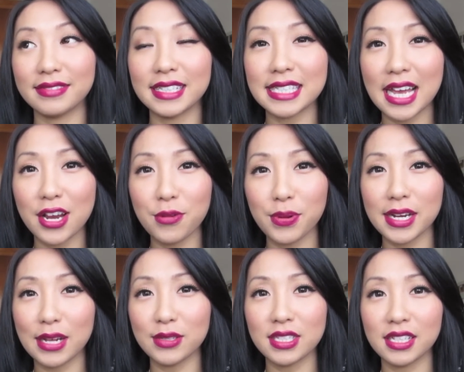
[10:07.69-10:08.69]
Is that how you
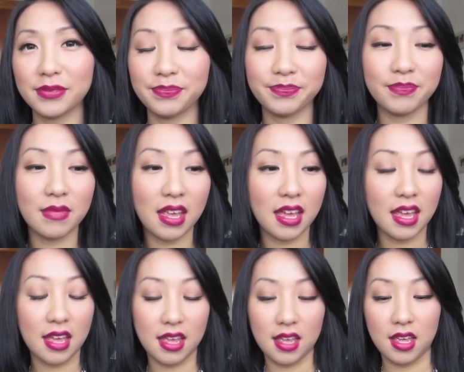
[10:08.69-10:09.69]
pronounce it?
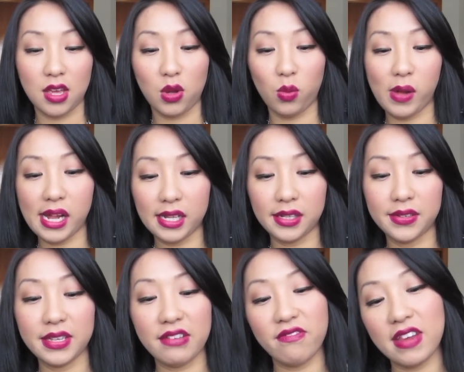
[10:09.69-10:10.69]
Well,
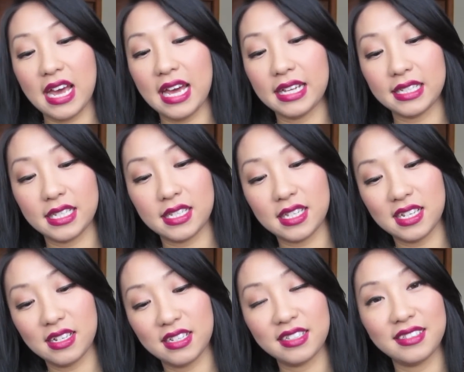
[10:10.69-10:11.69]
if not,
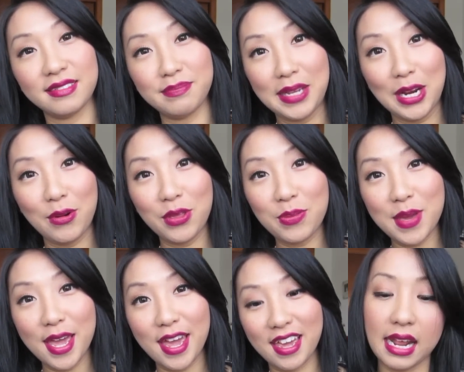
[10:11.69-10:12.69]
Bear with me.
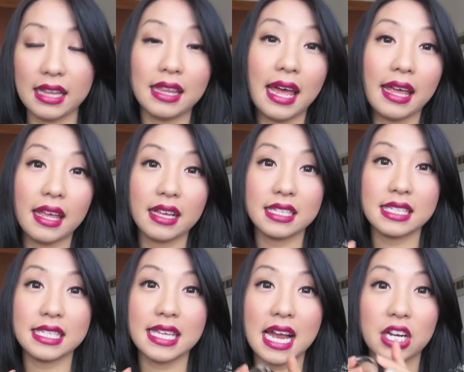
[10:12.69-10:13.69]
And I like it because
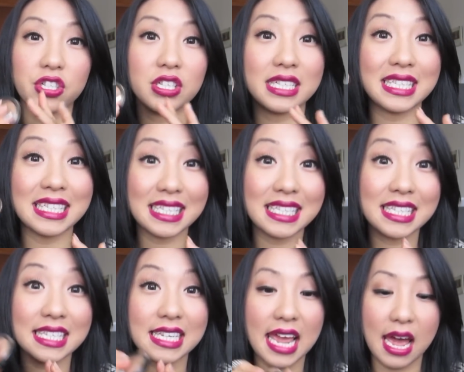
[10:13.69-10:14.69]
these actually
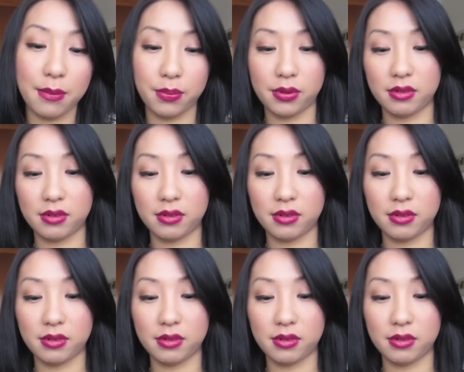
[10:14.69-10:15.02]
snap.